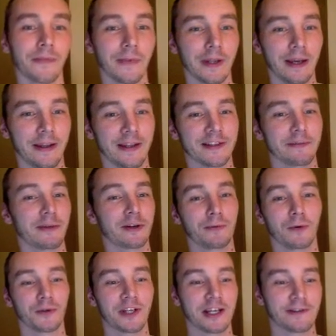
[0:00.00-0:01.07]
And that's a much more
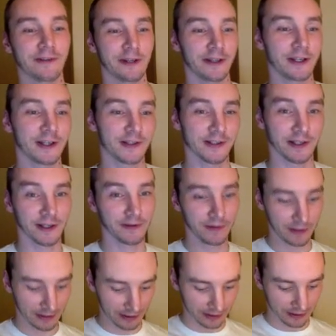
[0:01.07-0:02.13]
satisfying thing to say.
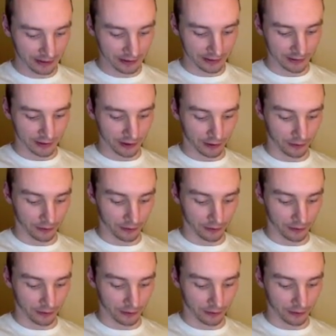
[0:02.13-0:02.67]
So,